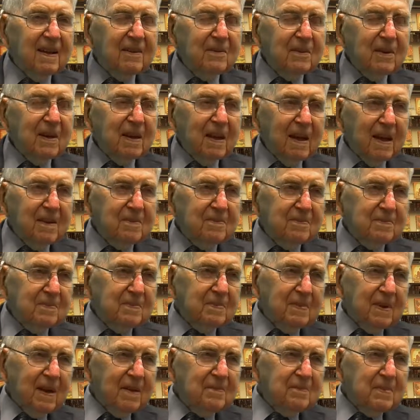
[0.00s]
Well,
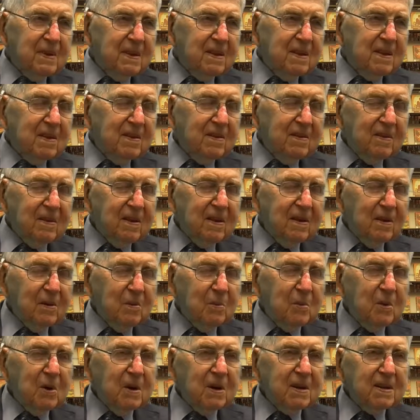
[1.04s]
I've been
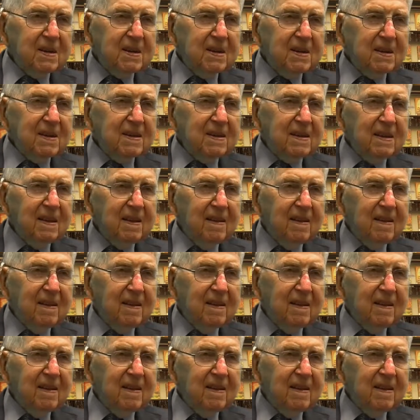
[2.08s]
working